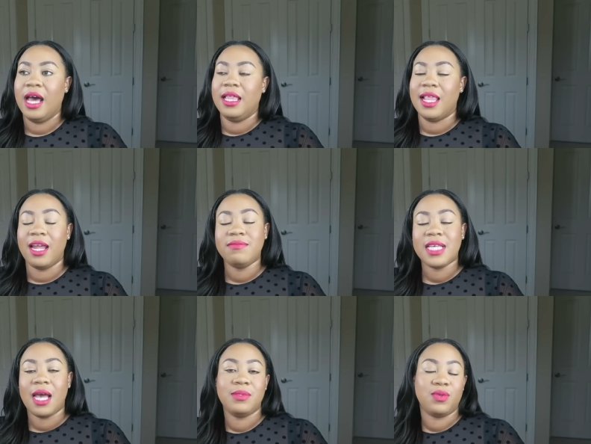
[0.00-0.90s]
A lot of
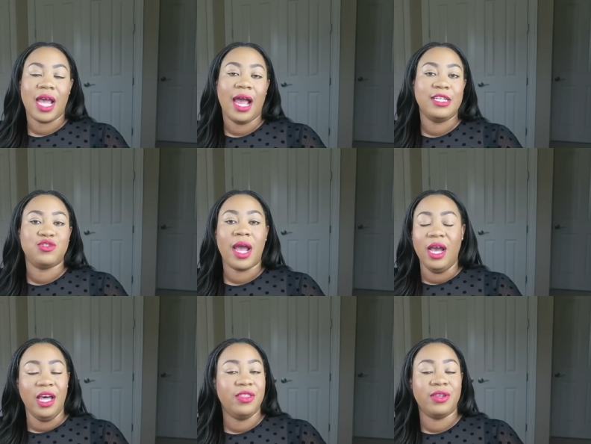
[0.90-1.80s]
times when I try
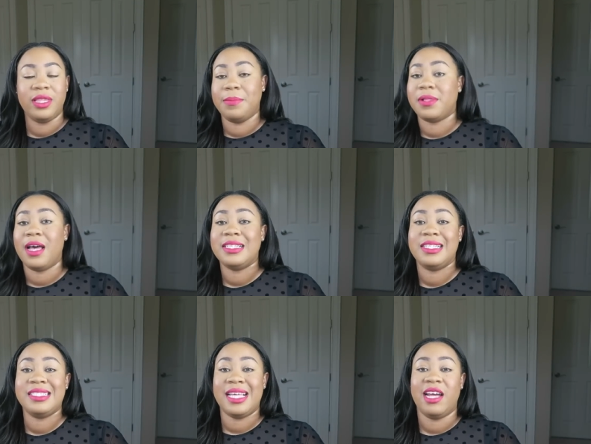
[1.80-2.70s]
other lip
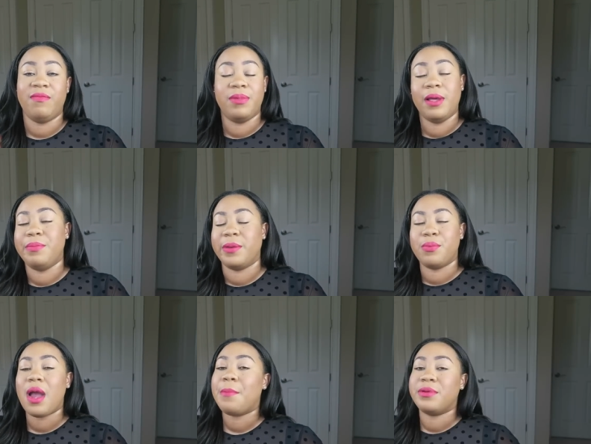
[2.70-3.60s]
glosses that have plumping
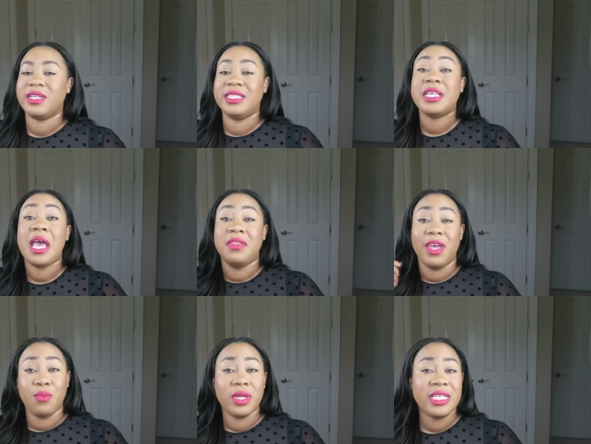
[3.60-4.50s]
properties,
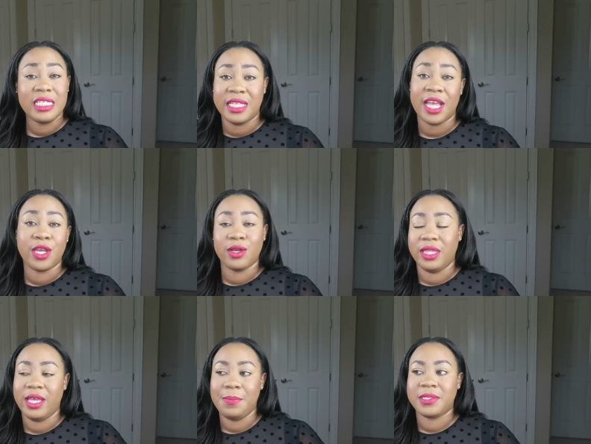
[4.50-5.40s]
they really sting your
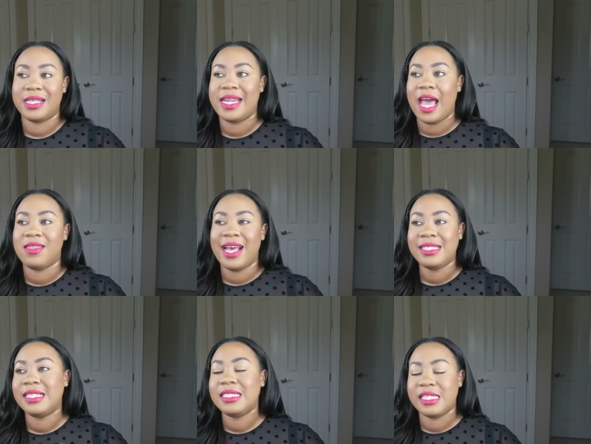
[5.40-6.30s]
lips. Now
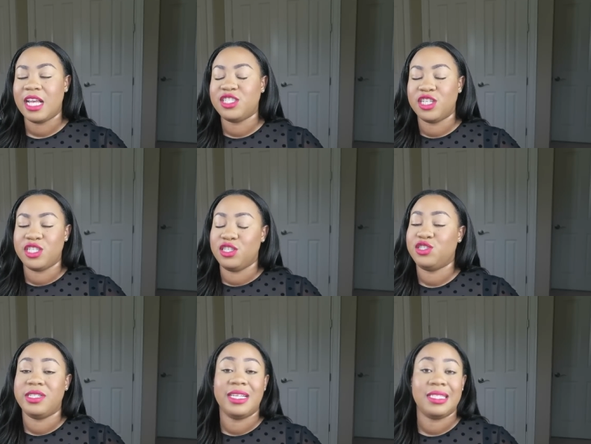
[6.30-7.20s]
that sensation
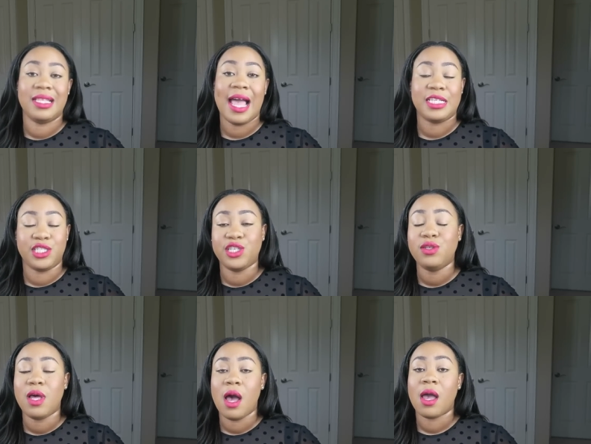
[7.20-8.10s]
usually doesn't last too
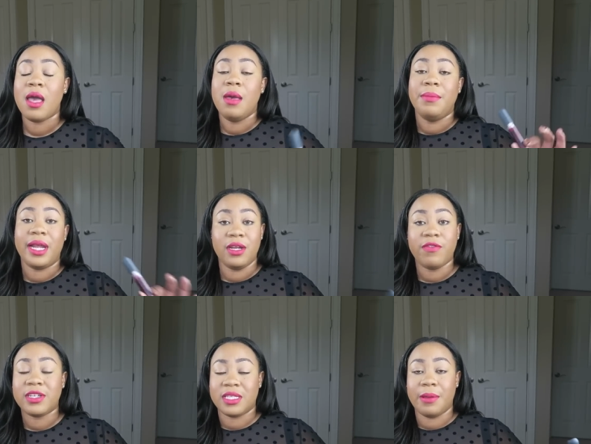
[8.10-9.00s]
long, but I know
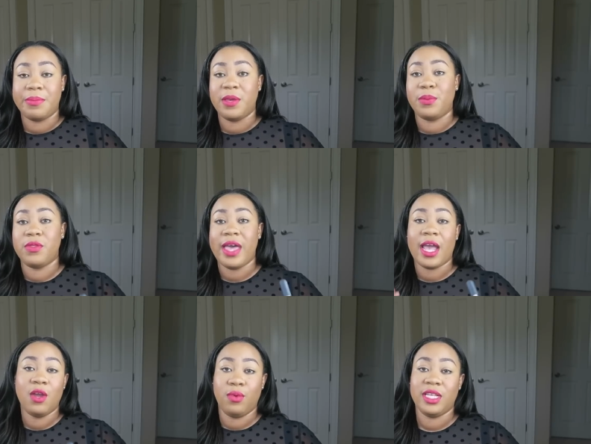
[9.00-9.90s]
for some people
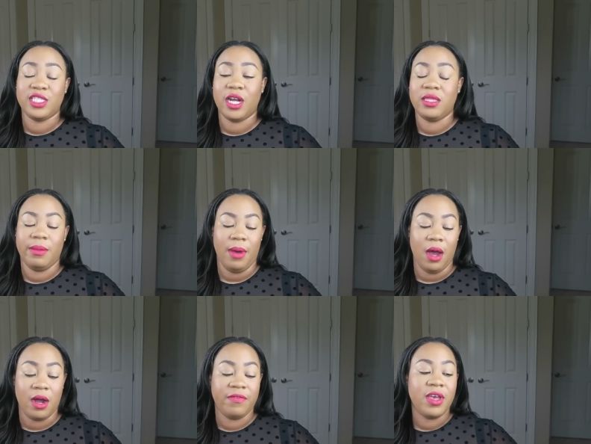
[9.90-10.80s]
that can really turn them
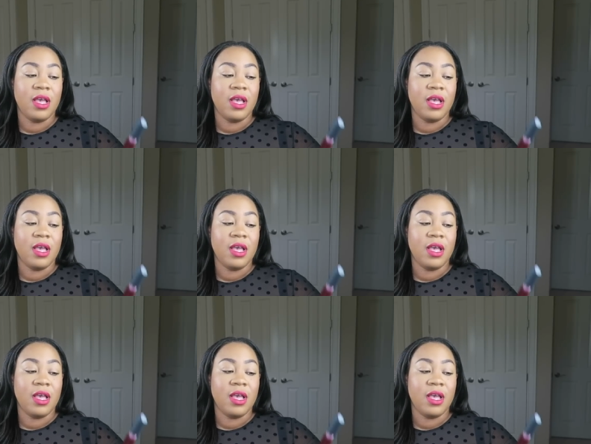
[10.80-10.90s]
off.